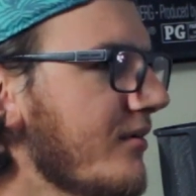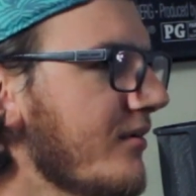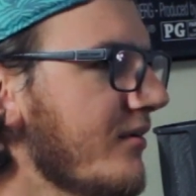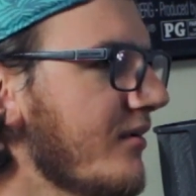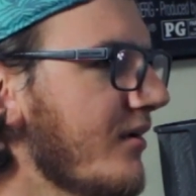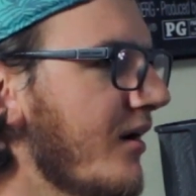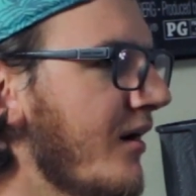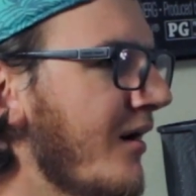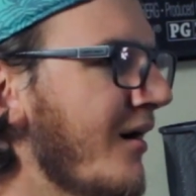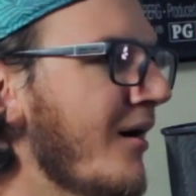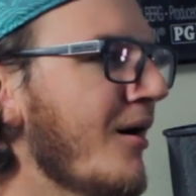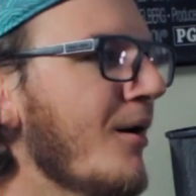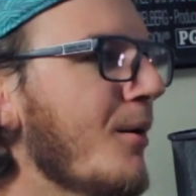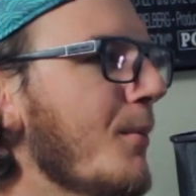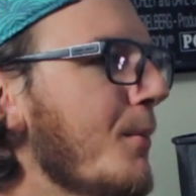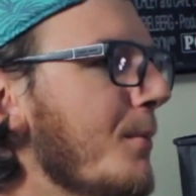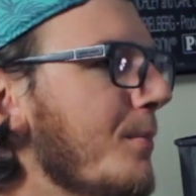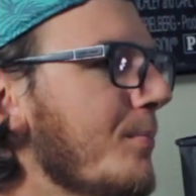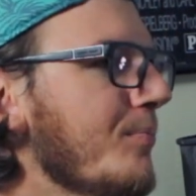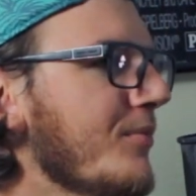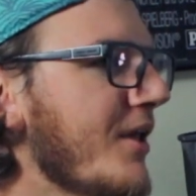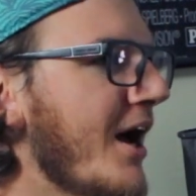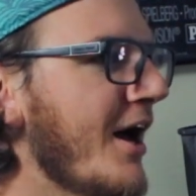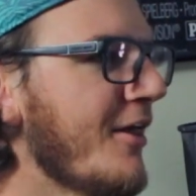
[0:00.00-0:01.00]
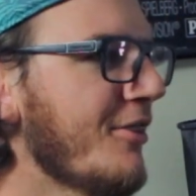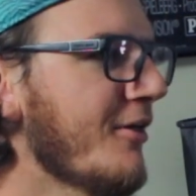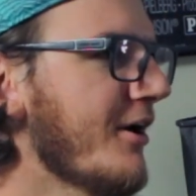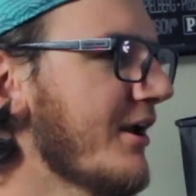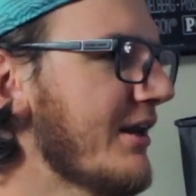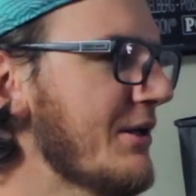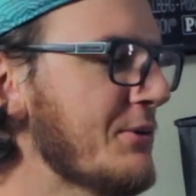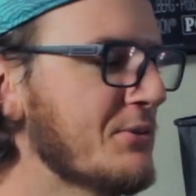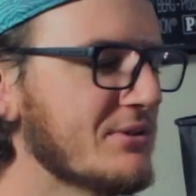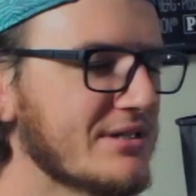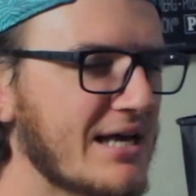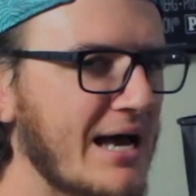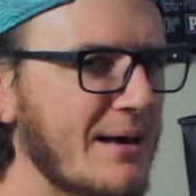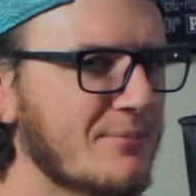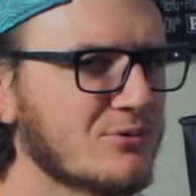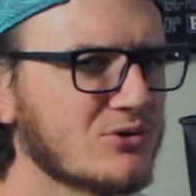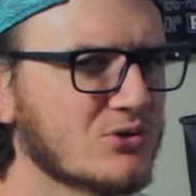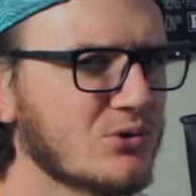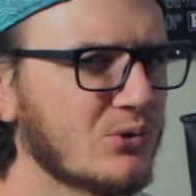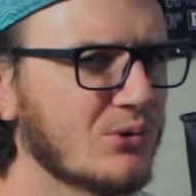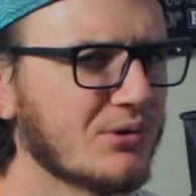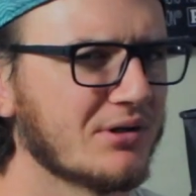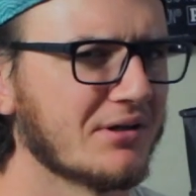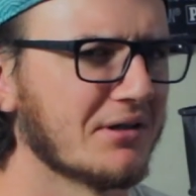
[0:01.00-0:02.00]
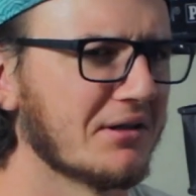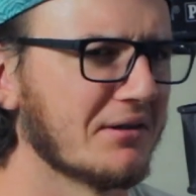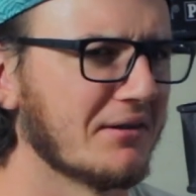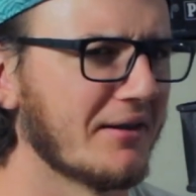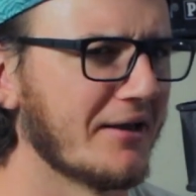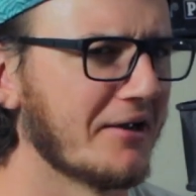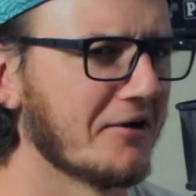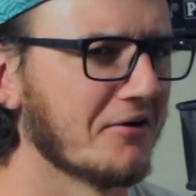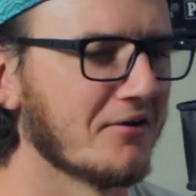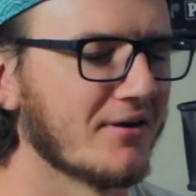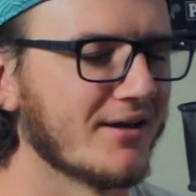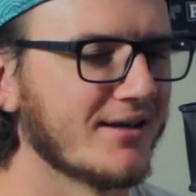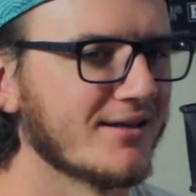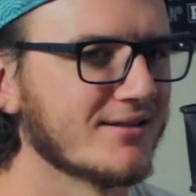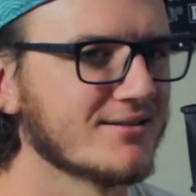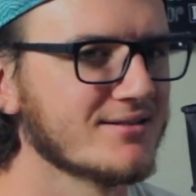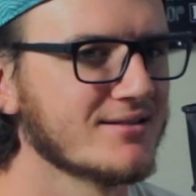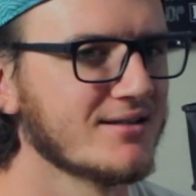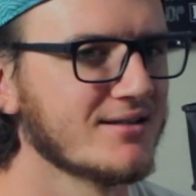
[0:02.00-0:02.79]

I thought he was absolutely hilarious.